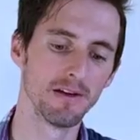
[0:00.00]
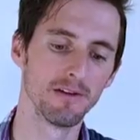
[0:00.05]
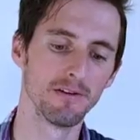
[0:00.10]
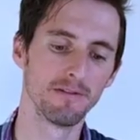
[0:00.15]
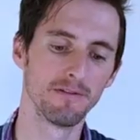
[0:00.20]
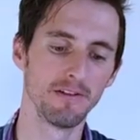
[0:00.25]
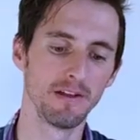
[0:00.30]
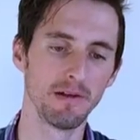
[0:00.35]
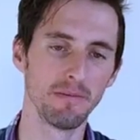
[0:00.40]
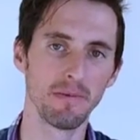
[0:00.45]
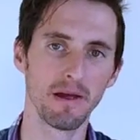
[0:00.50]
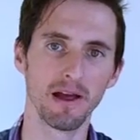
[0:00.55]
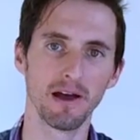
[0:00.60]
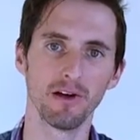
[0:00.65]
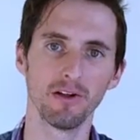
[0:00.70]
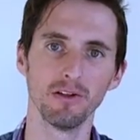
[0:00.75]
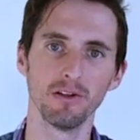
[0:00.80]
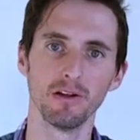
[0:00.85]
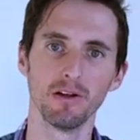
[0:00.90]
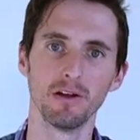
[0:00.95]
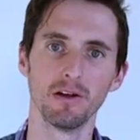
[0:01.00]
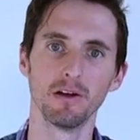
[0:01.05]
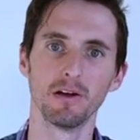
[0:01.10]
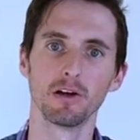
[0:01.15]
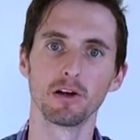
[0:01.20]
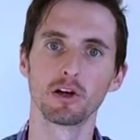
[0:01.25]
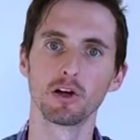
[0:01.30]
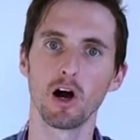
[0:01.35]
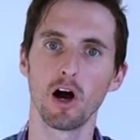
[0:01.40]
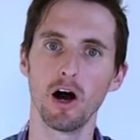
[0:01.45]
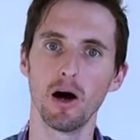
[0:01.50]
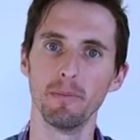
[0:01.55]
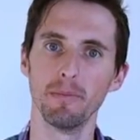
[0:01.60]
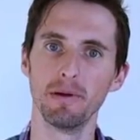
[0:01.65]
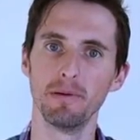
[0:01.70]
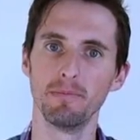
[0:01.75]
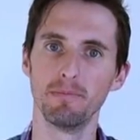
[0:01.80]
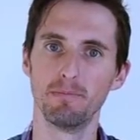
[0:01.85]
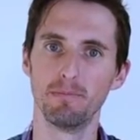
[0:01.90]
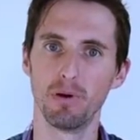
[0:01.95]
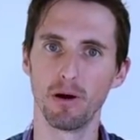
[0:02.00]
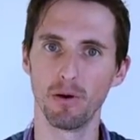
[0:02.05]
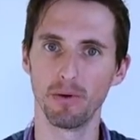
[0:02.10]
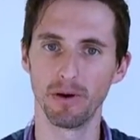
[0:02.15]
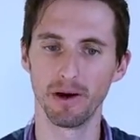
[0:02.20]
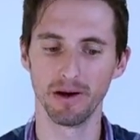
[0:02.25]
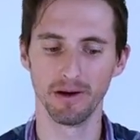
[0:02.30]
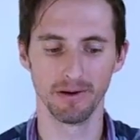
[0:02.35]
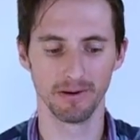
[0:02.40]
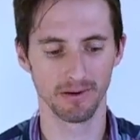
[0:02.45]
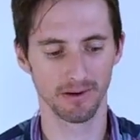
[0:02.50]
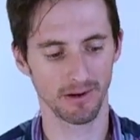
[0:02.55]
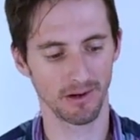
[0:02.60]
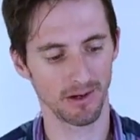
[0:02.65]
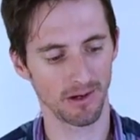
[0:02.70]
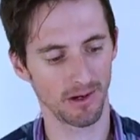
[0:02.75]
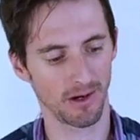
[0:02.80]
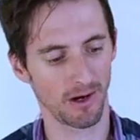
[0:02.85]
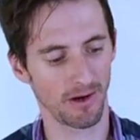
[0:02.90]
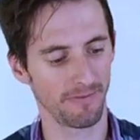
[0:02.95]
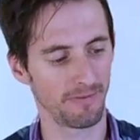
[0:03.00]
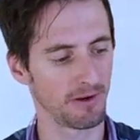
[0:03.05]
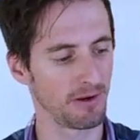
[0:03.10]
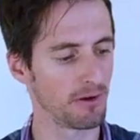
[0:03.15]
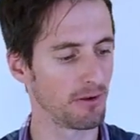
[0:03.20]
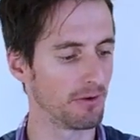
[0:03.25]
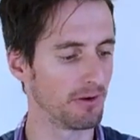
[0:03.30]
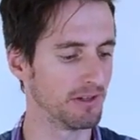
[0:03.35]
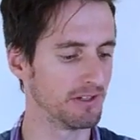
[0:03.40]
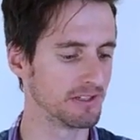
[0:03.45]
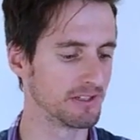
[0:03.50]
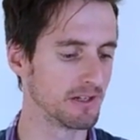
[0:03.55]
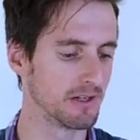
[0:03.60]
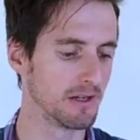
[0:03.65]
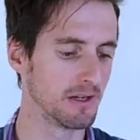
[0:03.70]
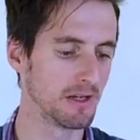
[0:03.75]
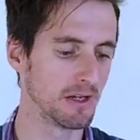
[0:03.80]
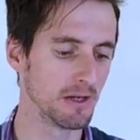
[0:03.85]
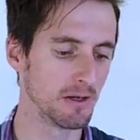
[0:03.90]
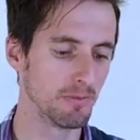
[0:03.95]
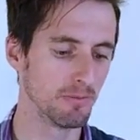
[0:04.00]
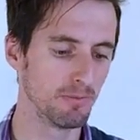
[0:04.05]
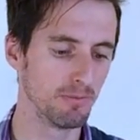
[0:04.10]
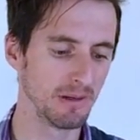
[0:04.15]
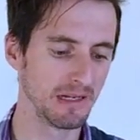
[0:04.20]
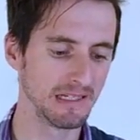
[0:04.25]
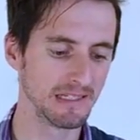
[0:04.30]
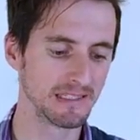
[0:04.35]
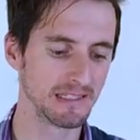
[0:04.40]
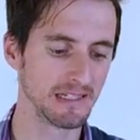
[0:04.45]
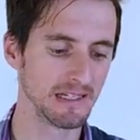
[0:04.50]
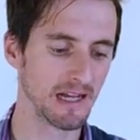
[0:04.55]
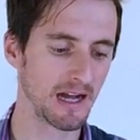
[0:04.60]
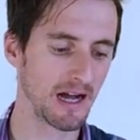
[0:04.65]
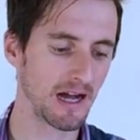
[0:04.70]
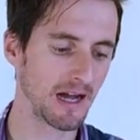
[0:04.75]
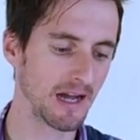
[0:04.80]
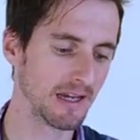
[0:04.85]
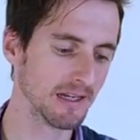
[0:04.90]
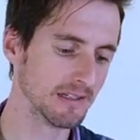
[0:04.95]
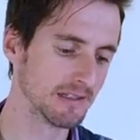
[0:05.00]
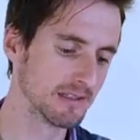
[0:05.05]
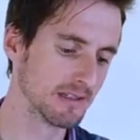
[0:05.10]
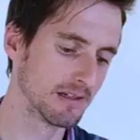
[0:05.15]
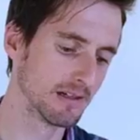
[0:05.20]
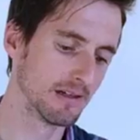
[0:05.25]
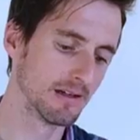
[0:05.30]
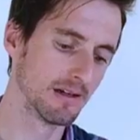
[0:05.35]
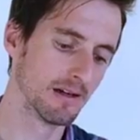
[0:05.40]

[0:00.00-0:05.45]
female common boa, often known as BCIs,